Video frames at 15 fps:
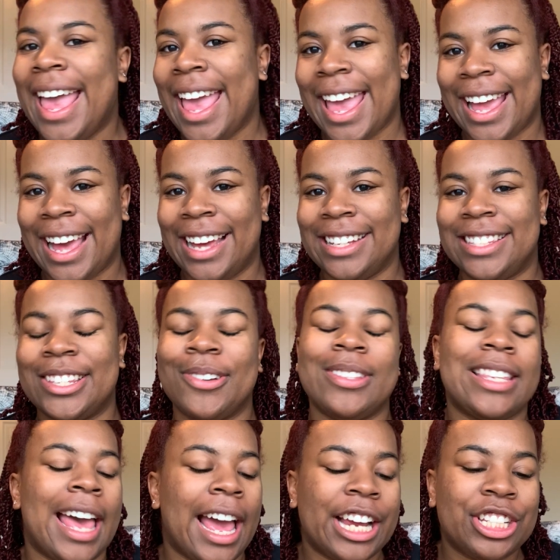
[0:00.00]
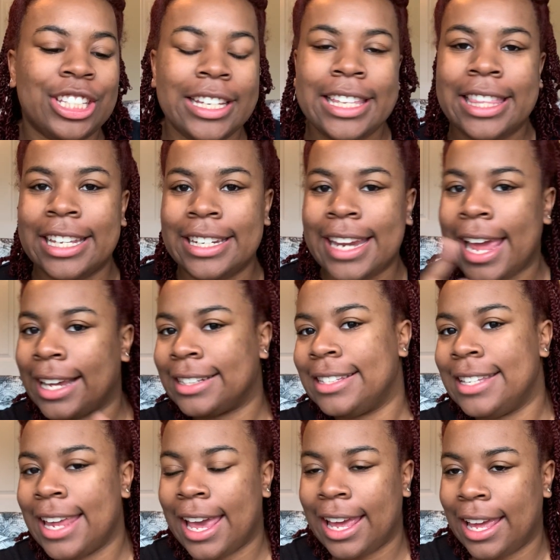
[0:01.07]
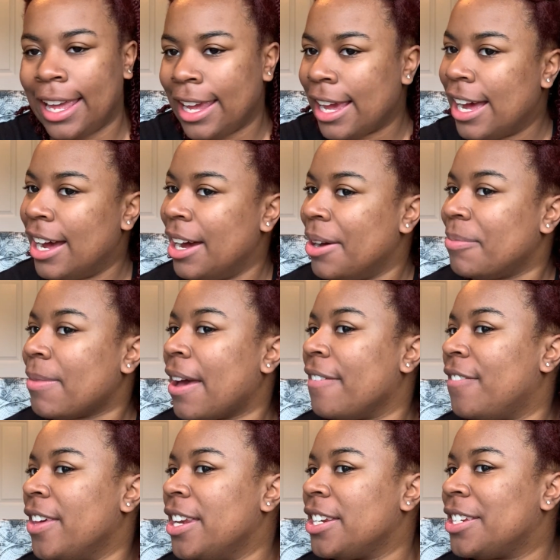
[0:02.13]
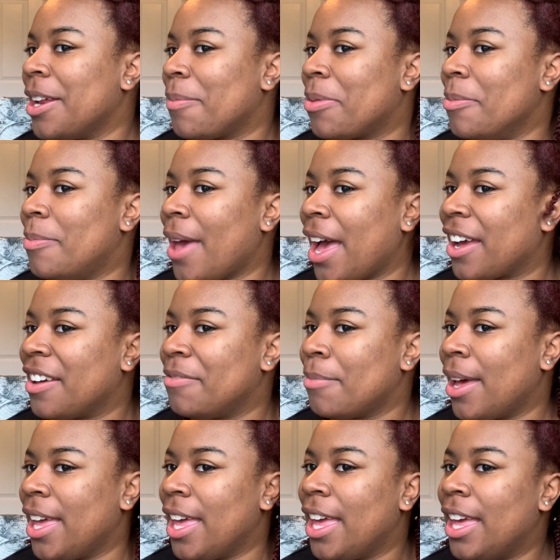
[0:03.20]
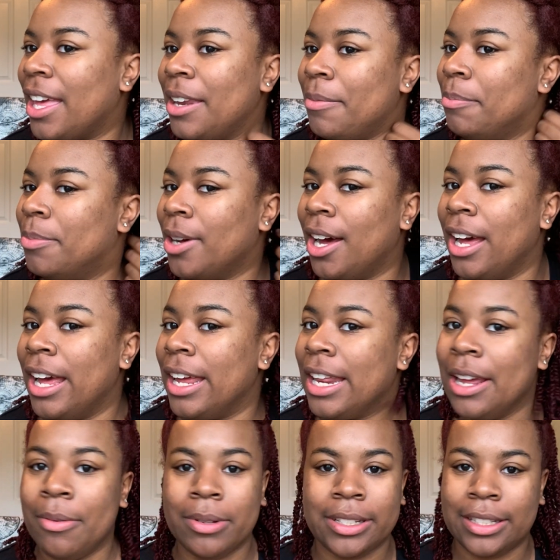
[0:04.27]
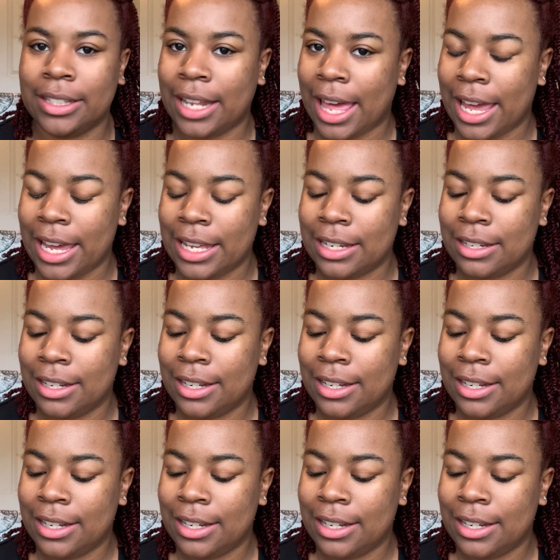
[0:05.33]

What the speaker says: Hey guys, so it's actually the next day. I finished up the back of my head, but it was late